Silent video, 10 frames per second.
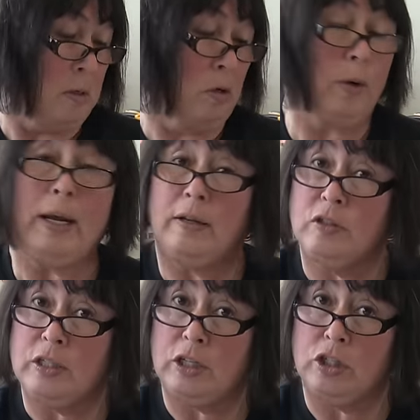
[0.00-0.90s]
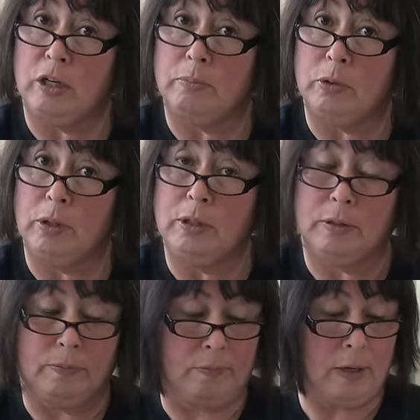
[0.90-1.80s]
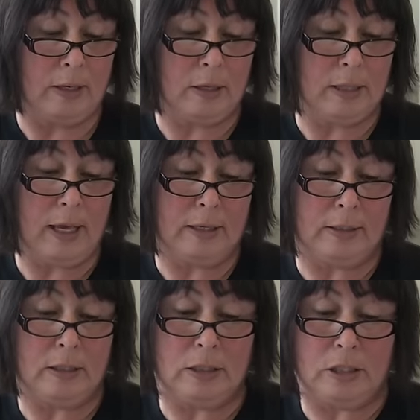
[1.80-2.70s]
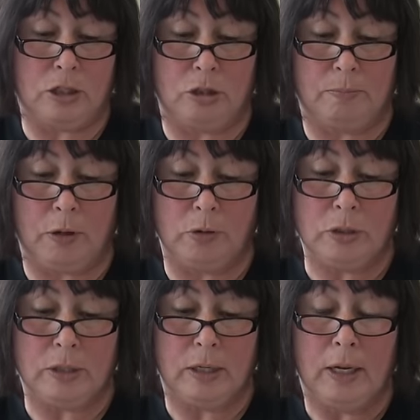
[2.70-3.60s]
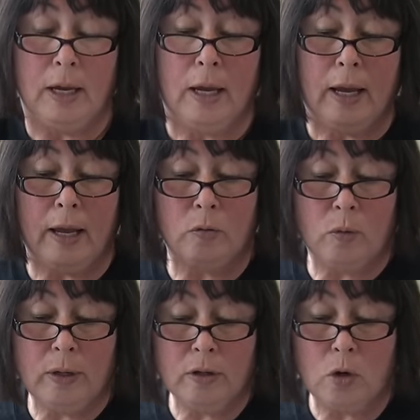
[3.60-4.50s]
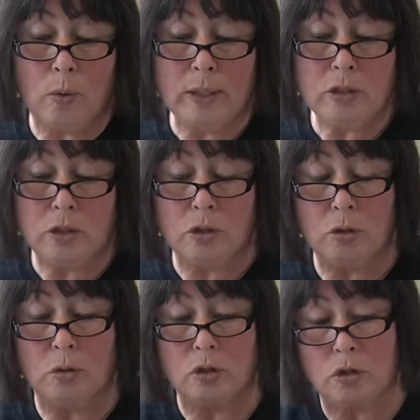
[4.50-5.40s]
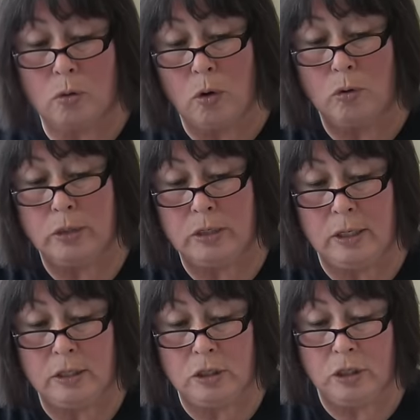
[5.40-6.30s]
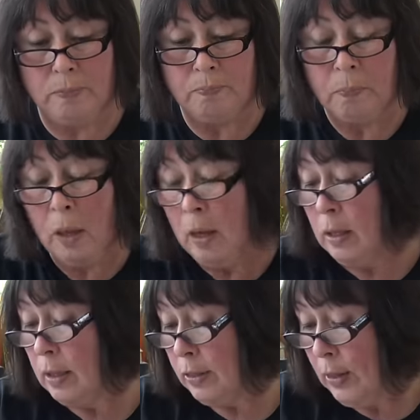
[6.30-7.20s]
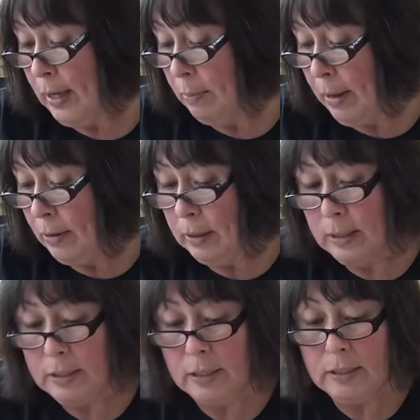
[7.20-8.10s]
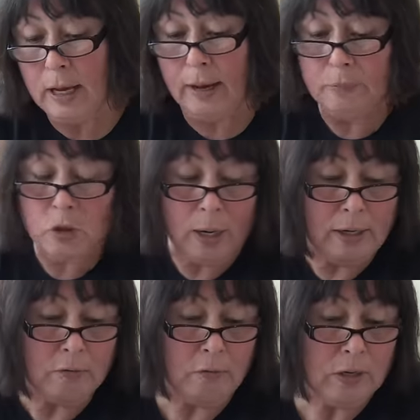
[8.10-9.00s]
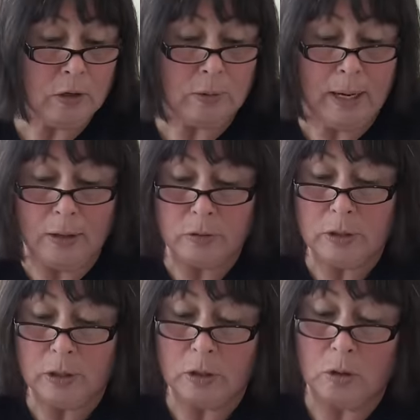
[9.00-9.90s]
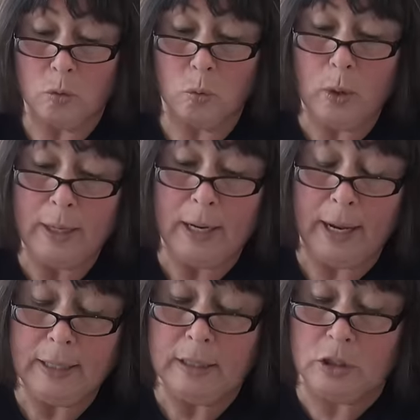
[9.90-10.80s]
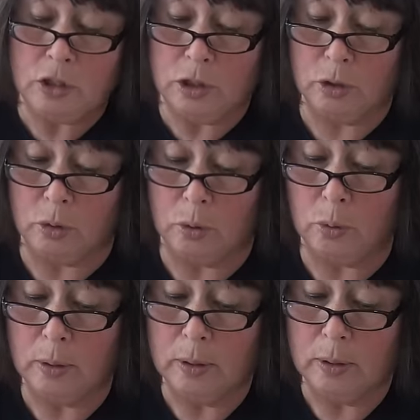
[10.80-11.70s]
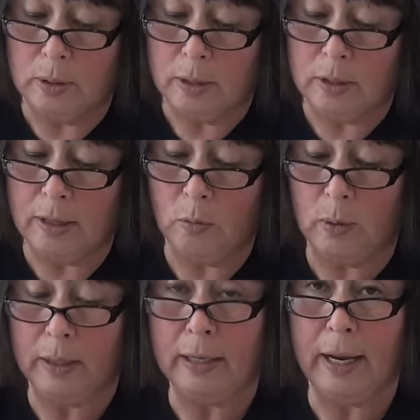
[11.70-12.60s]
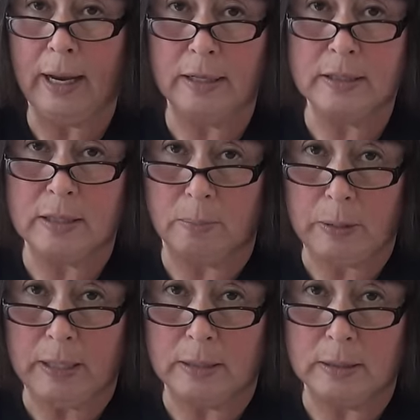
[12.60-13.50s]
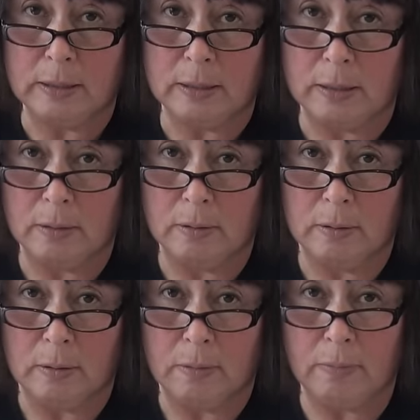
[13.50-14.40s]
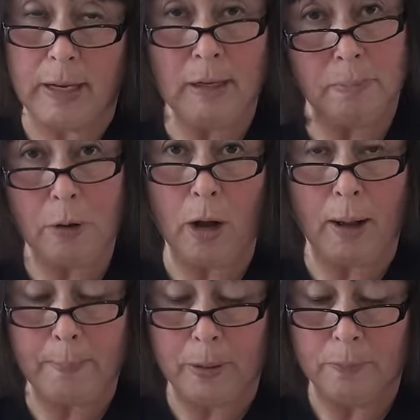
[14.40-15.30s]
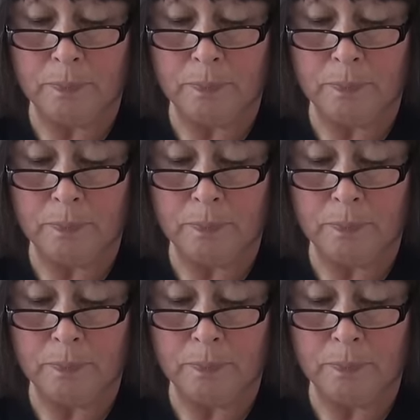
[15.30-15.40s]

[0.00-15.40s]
creative stitching book. I got that at the Stitch and Post. And we're going to do the scroll stitch. The thing about this is I'm trying to figure out what I can do that will enhance the piece, make it pop,